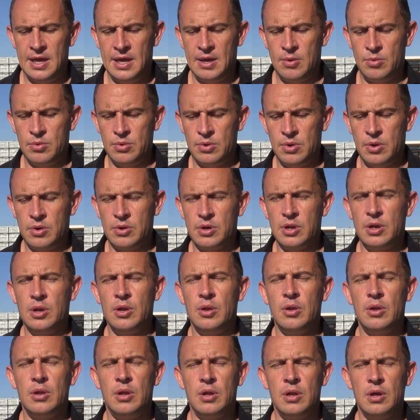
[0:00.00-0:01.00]
Well, not a
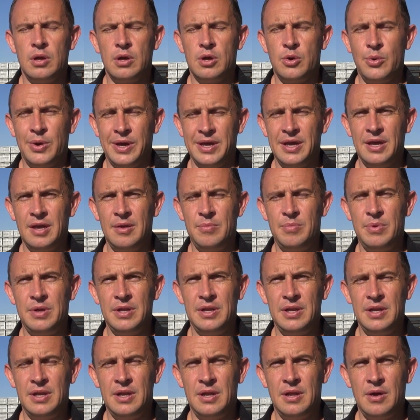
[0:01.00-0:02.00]
lot quicker, but
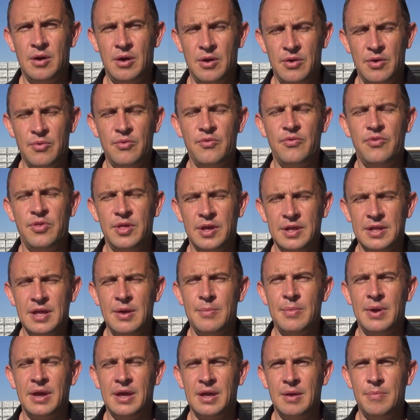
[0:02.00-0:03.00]
I think they
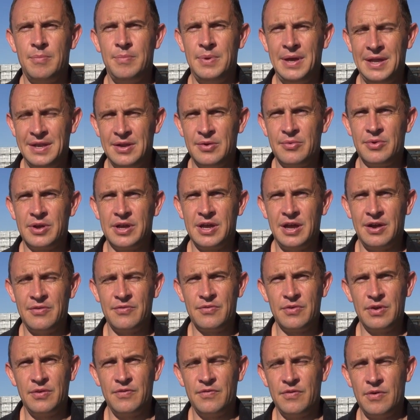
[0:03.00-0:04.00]
make a better
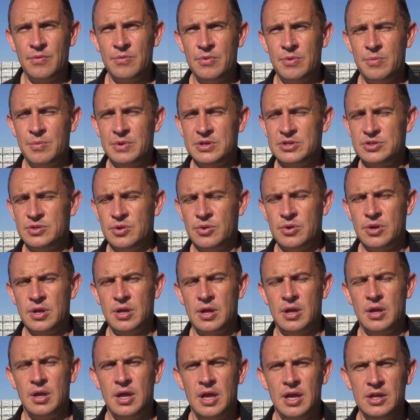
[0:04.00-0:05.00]
recovery from them. It's not an
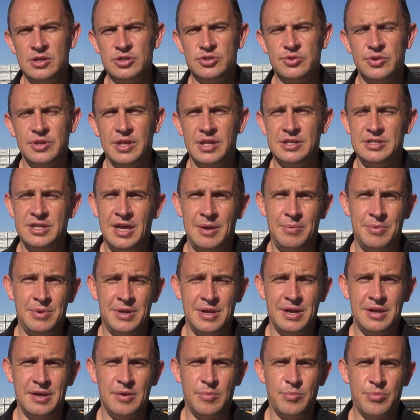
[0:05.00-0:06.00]
injury that's happened
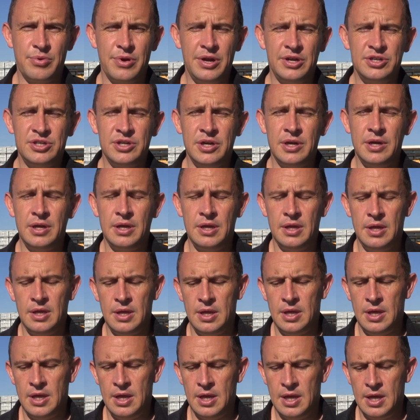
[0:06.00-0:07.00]
under pressure,
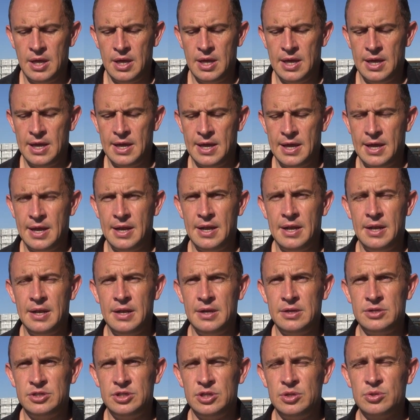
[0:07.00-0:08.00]

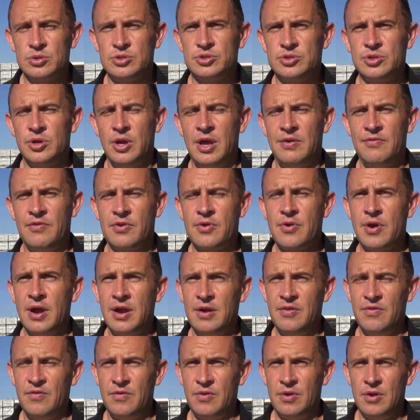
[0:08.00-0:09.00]
and she looks to have a
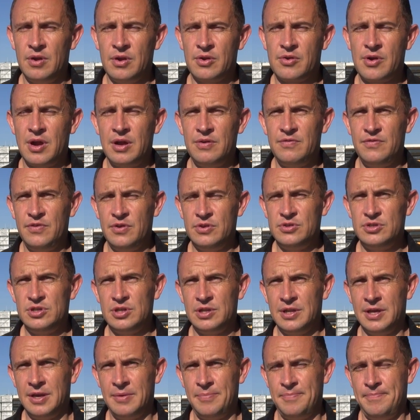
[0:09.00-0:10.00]
great future,
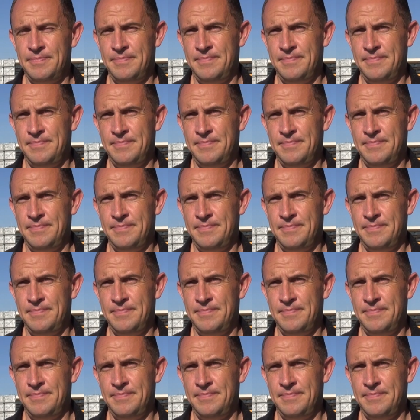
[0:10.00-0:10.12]
Liam.